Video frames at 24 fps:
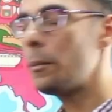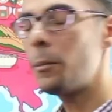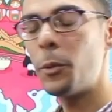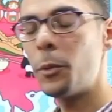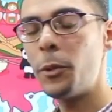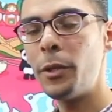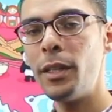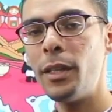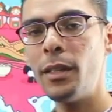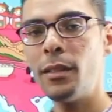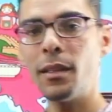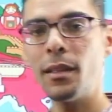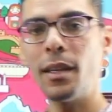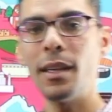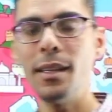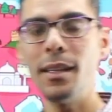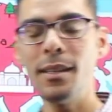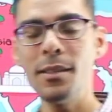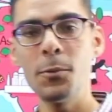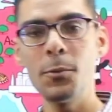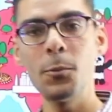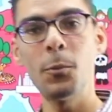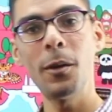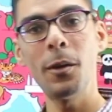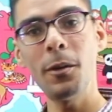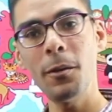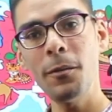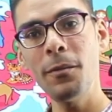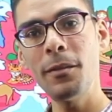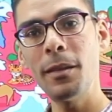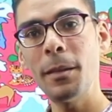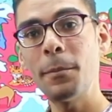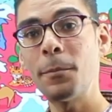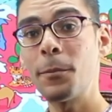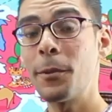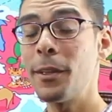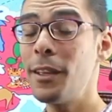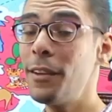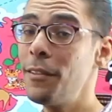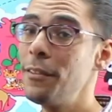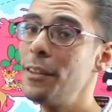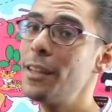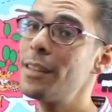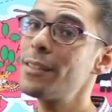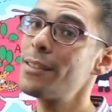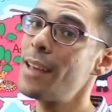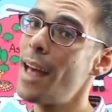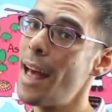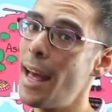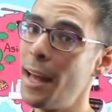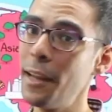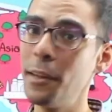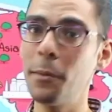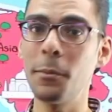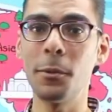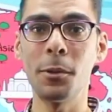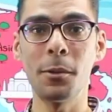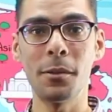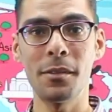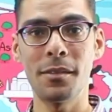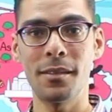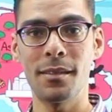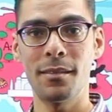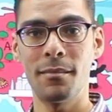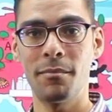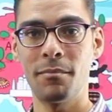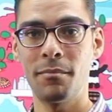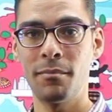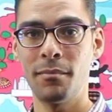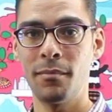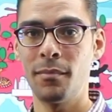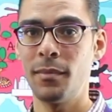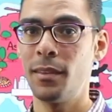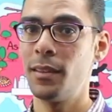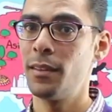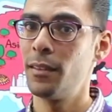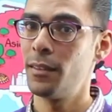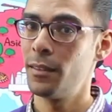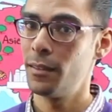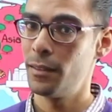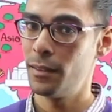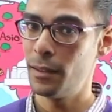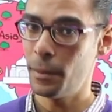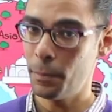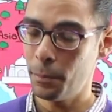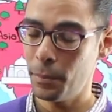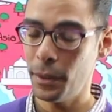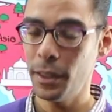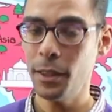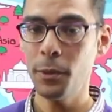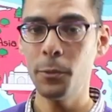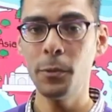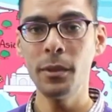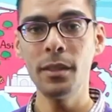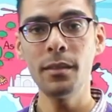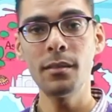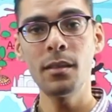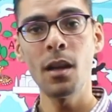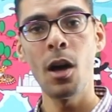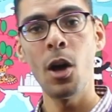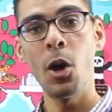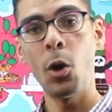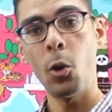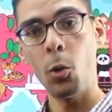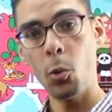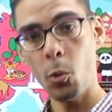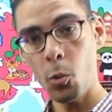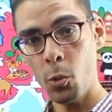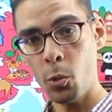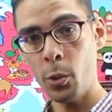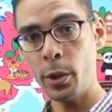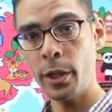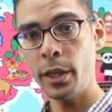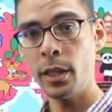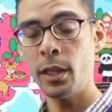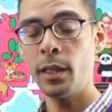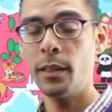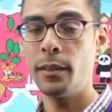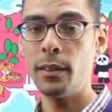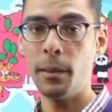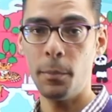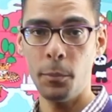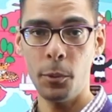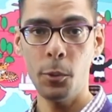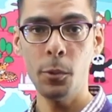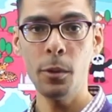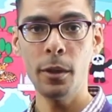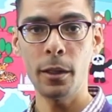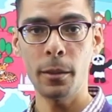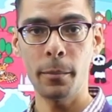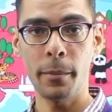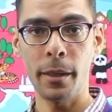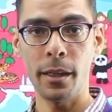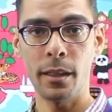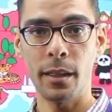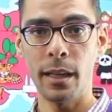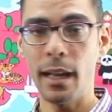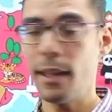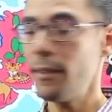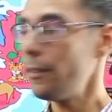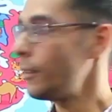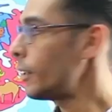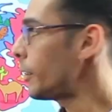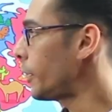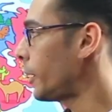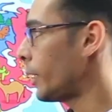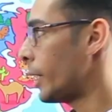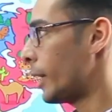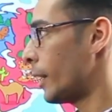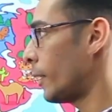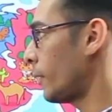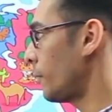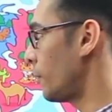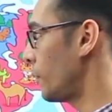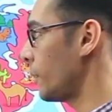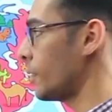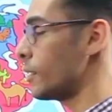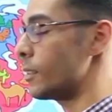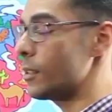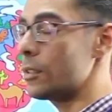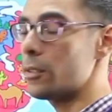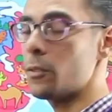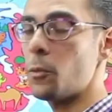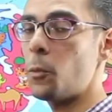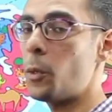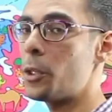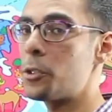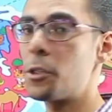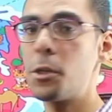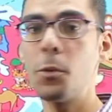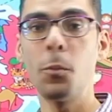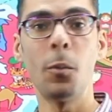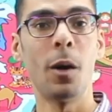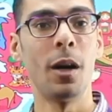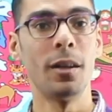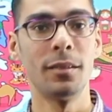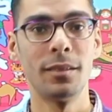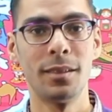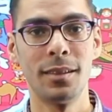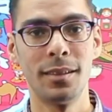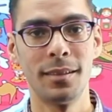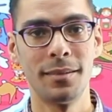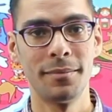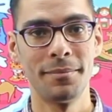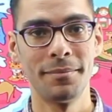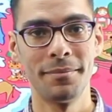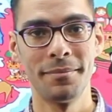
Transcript: point is one of the previous animals, the penguins, or the polar bear, and there you can visit what you want.